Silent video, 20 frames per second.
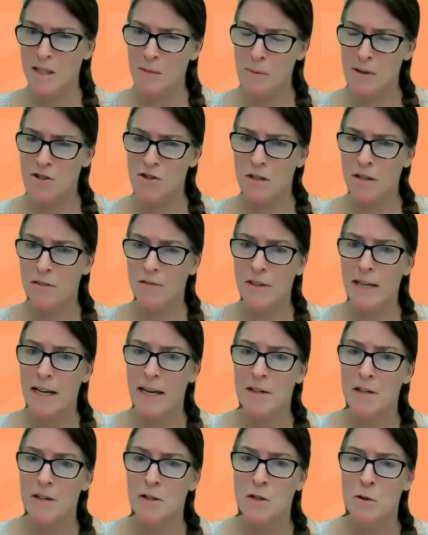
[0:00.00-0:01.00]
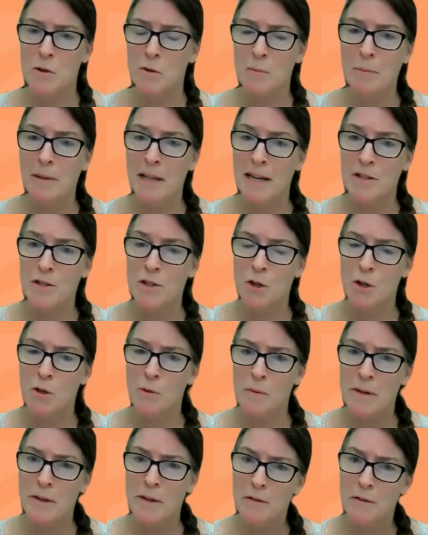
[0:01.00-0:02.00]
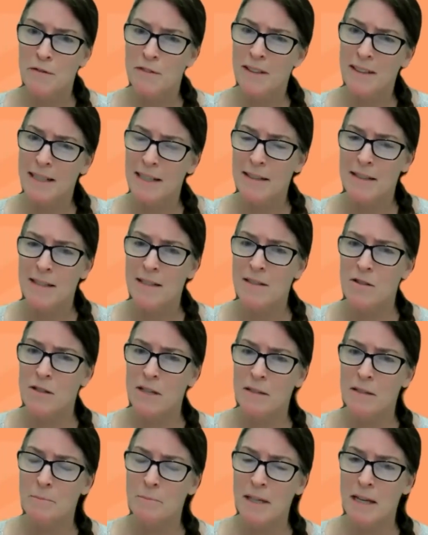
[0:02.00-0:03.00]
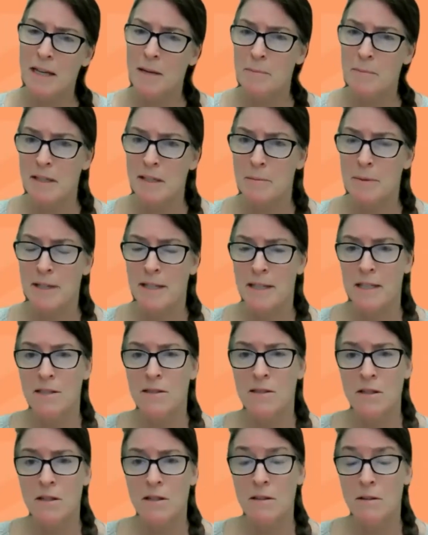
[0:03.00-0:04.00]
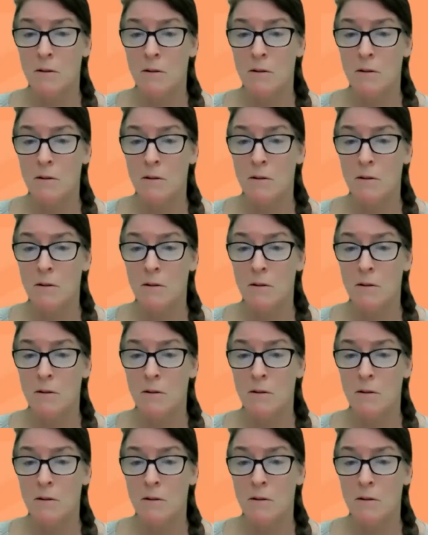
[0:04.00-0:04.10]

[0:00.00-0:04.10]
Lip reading: especially if you get into a plateau where you feel like these are becoming a bit easy,